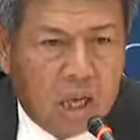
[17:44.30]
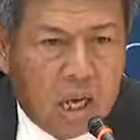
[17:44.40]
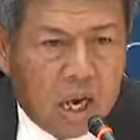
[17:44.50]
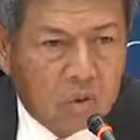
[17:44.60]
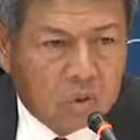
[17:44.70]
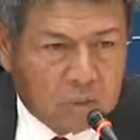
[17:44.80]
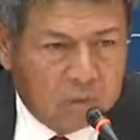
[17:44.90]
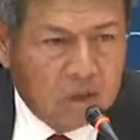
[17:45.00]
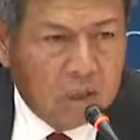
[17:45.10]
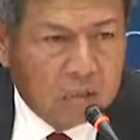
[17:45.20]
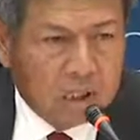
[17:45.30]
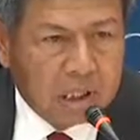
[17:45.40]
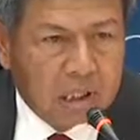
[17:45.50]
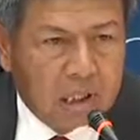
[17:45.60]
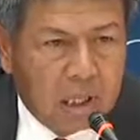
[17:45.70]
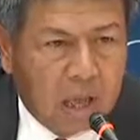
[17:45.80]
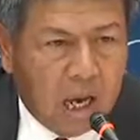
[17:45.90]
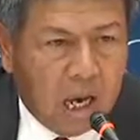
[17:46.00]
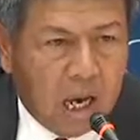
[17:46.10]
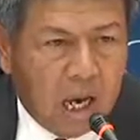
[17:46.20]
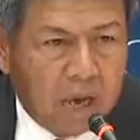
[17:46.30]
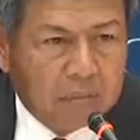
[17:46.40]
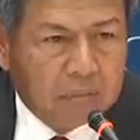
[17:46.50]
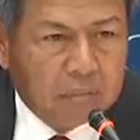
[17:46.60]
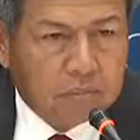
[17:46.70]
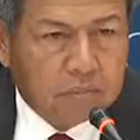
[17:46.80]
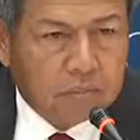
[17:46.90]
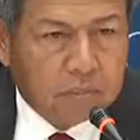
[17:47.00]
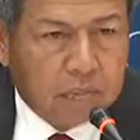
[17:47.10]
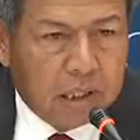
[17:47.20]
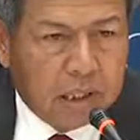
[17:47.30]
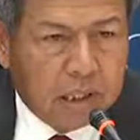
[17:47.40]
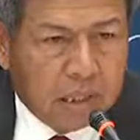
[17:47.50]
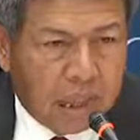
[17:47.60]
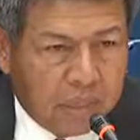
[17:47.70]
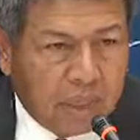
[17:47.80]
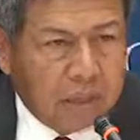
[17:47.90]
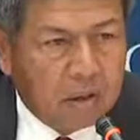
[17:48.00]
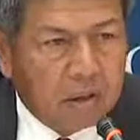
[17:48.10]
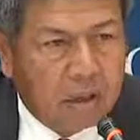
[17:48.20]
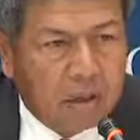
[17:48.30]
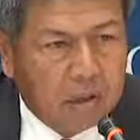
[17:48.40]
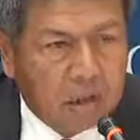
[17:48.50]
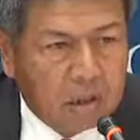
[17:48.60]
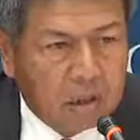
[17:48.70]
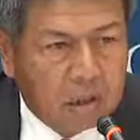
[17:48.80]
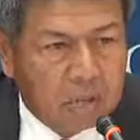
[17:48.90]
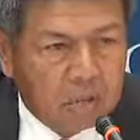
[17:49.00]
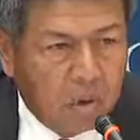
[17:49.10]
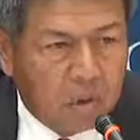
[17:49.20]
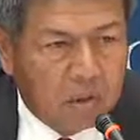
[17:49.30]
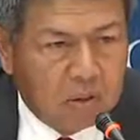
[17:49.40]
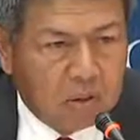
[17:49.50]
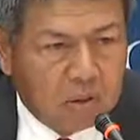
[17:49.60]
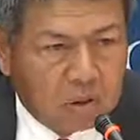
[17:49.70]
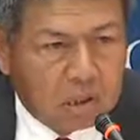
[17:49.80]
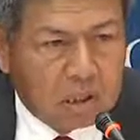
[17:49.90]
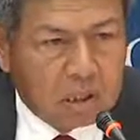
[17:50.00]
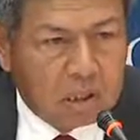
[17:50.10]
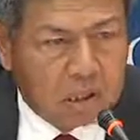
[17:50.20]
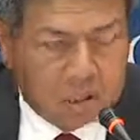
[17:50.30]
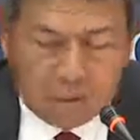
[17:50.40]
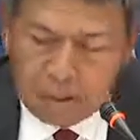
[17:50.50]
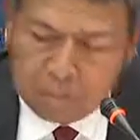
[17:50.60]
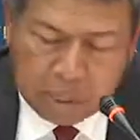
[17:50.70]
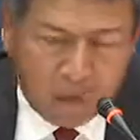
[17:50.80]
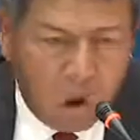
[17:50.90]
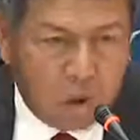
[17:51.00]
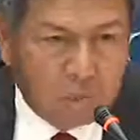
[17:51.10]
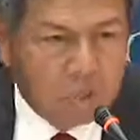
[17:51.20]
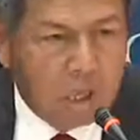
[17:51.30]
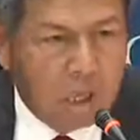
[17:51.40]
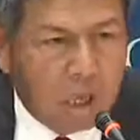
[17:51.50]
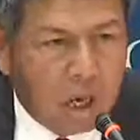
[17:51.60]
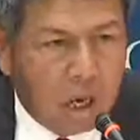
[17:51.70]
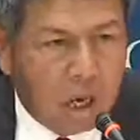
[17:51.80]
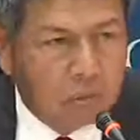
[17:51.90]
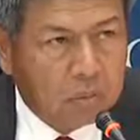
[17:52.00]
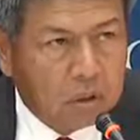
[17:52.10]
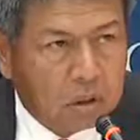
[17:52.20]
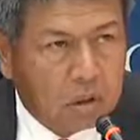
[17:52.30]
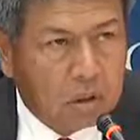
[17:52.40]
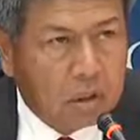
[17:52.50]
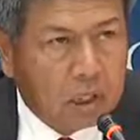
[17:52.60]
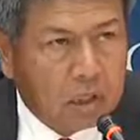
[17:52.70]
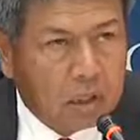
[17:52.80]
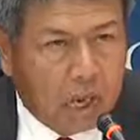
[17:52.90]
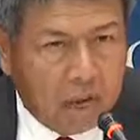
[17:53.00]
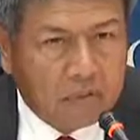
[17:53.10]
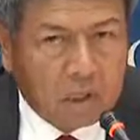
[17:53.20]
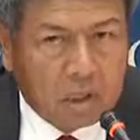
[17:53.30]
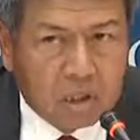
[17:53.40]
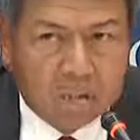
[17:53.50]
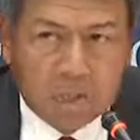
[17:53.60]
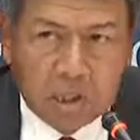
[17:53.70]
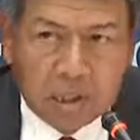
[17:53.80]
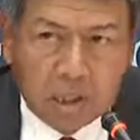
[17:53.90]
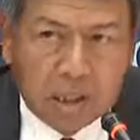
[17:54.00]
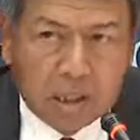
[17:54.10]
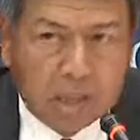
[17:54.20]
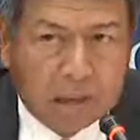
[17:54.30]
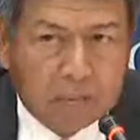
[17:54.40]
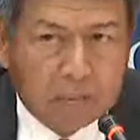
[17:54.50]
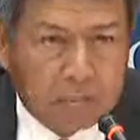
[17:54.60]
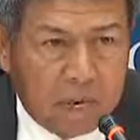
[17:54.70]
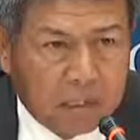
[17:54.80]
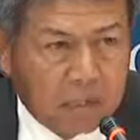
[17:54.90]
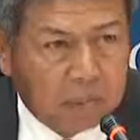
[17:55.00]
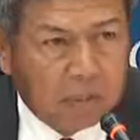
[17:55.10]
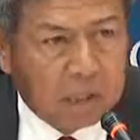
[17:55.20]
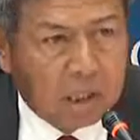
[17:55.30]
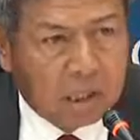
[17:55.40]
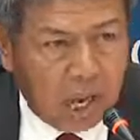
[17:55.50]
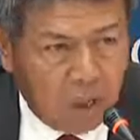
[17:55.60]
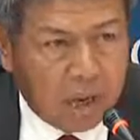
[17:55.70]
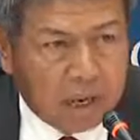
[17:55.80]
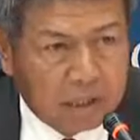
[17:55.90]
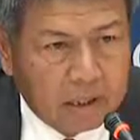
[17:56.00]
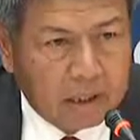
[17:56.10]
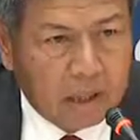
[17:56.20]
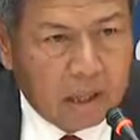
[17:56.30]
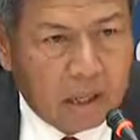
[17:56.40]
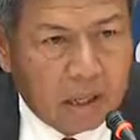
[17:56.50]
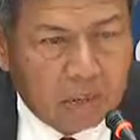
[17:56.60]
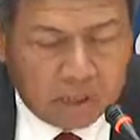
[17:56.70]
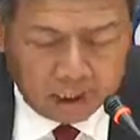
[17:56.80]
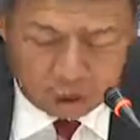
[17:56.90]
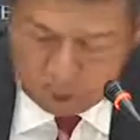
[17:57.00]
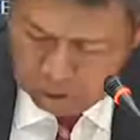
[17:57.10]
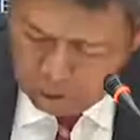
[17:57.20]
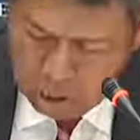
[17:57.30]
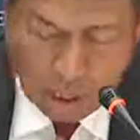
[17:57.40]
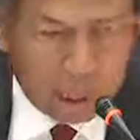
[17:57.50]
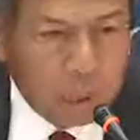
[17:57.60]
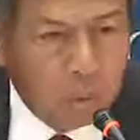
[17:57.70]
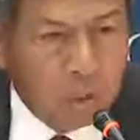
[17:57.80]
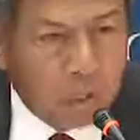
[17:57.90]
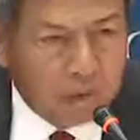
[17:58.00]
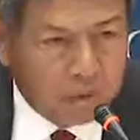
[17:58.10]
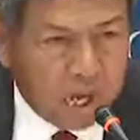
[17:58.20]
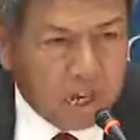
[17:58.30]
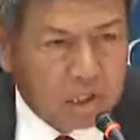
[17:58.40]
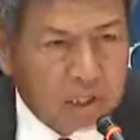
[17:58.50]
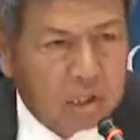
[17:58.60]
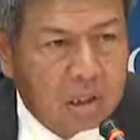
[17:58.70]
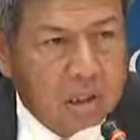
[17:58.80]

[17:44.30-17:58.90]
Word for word: how to develop this. Um, and I think uh, the, the both the forces, at the PACOM, uh, which they, they have this meeting, um, the BITEC meeting in Hawaii uh, very soon, they will address